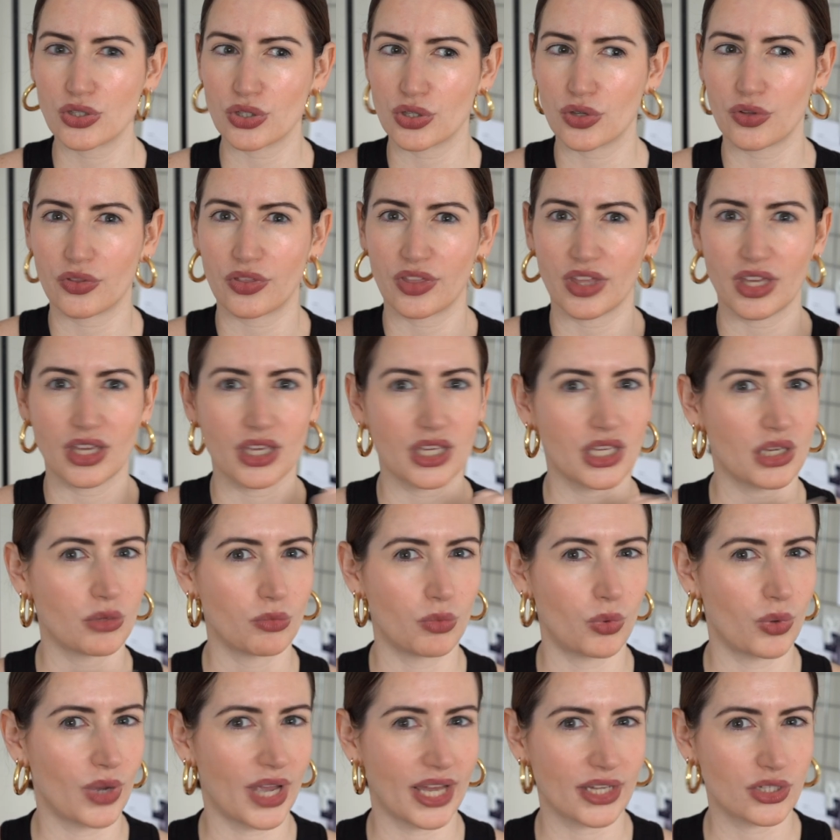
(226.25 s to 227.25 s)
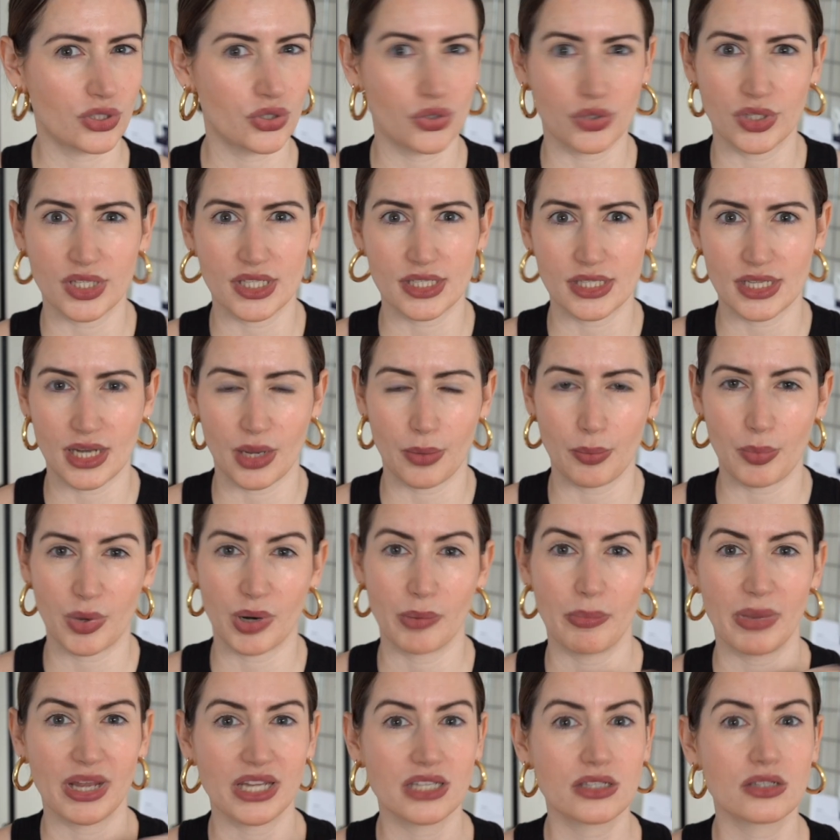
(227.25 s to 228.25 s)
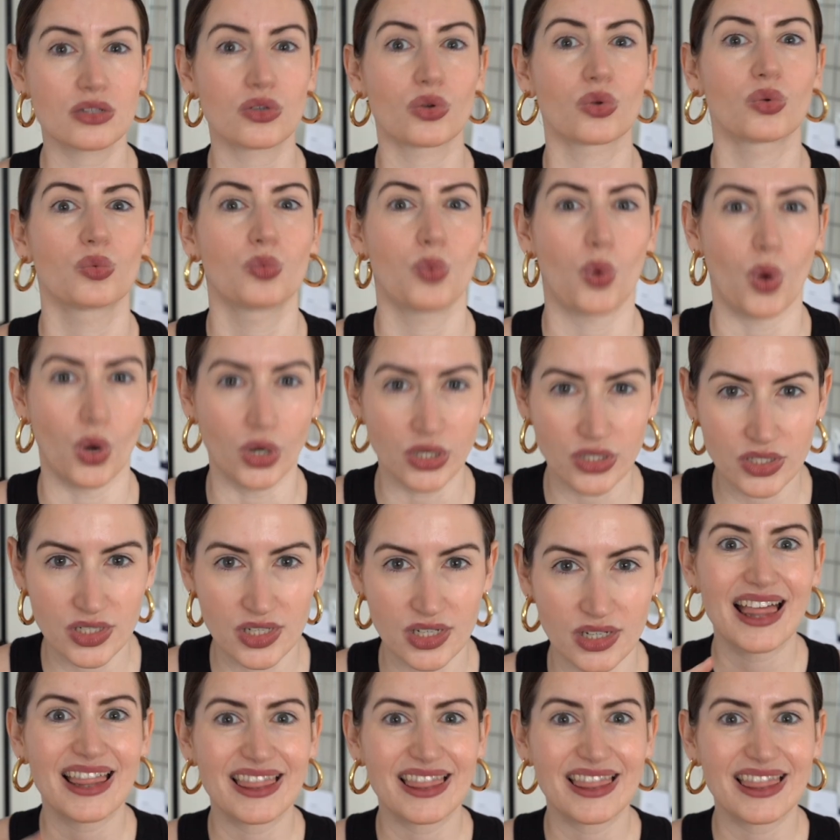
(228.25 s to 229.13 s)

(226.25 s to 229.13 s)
you think you will get to this number based on what?